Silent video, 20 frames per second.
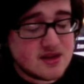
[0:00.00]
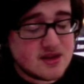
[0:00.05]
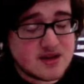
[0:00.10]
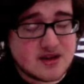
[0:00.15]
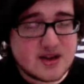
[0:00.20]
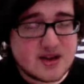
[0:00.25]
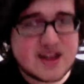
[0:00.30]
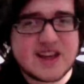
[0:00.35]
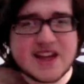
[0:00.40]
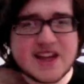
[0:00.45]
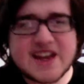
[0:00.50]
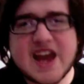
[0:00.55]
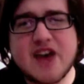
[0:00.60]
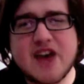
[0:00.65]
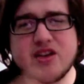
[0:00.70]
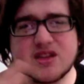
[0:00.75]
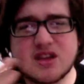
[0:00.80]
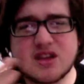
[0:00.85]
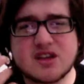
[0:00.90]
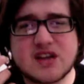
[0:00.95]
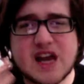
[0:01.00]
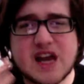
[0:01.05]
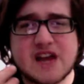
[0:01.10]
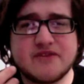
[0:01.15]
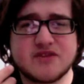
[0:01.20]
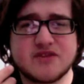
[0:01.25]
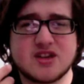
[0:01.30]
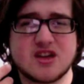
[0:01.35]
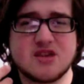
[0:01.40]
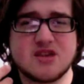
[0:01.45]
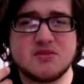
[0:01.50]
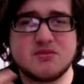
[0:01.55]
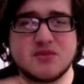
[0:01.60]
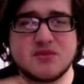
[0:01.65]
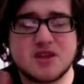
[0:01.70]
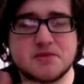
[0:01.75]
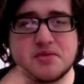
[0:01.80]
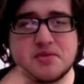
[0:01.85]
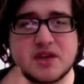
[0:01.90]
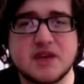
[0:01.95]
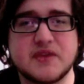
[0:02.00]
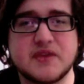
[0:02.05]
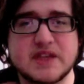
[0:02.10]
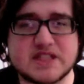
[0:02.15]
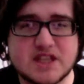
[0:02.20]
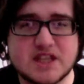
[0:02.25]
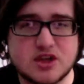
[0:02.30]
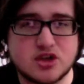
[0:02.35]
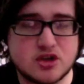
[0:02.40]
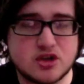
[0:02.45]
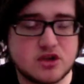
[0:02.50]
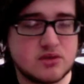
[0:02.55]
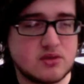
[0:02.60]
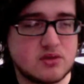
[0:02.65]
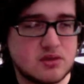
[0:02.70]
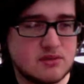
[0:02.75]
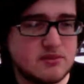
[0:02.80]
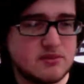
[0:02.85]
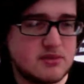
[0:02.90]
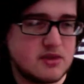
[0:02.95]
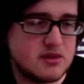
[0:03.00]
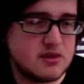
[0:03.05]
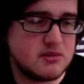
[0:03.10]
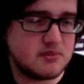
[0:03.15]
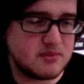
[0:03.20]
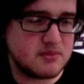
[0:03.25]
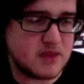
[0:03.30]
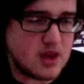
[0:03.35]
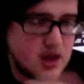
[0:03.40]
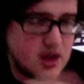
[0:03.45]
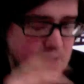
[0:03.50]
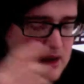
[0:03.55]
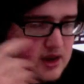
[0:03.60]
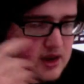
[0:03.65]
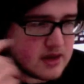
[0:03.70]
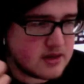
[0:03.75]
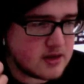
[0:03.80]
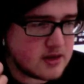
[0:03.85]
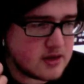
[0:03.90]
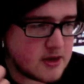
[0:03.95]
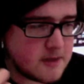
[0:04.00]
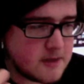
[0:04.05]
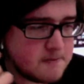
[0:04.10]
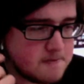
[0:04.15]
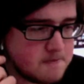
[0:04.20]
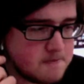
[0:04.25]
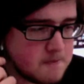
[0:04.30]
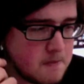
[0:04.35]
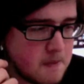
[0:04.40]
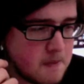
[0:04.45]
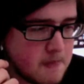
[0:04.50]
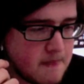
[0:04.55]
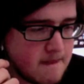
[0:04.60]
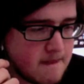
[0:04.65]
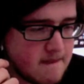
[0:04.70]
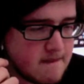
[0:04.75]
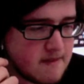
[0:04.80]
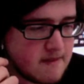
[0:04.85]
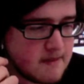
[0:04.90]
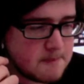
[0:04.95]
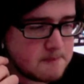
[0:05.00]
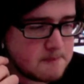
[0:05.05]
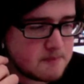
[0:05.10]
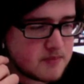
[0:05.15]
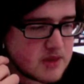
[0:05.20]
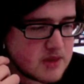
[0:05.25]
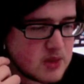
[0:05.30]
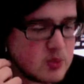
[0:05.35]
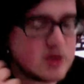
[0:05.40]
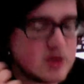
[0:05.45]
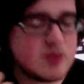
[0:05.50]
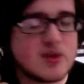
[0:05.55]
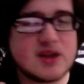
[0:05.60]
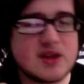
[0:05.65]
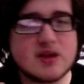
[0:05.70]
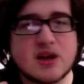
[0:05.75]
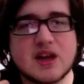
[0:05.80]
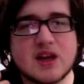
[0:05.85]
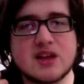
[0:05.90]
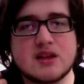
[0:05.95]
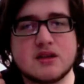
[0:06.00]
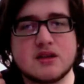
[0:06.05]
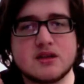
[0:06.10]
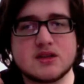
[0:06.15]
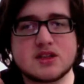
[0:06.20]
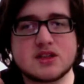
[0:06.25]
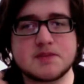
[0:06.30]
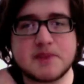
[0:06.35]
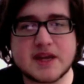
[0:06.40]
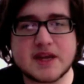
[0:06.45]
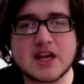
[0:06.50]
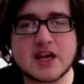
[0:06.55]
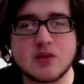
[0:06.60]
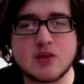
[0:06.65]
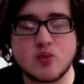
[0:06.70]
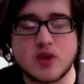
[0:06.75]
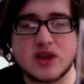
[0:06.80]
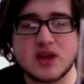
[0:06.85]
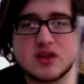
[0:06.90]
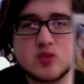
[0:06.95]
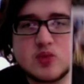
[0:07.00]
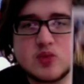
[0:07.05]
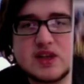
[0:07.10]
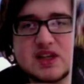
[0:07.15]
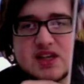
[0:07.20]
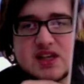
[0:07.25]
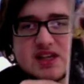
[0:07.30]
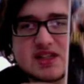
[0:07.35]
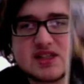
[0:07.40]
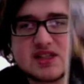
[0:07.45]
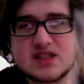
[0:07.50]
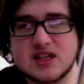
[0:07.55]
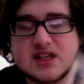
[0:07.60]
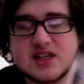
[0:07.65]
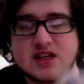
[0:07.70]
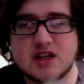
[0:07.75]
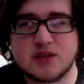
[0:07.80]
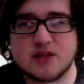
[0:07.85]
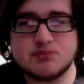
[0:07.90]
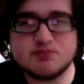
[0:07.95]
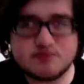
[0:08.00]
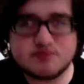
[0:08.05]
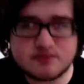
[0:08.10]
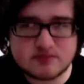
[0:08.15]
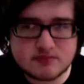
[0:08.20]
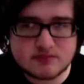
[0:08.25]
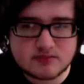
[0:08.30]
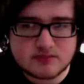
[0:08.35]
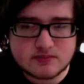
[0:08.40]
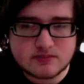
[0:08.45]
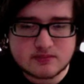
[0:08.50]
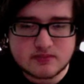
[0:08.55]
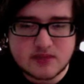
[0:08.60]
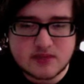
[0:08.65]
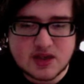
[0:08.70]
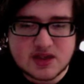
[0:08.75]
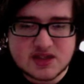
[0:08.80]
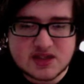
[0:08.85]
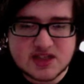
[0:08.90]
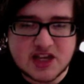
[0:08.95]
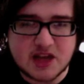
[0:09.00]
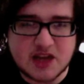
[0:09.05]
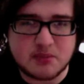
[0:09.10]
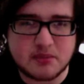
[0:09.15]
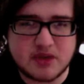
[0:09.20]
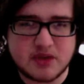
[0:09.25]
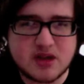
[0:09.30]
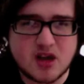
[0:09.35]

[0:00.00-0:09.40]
It carries on after the previous issue, and we to begin with, we get to see Tim,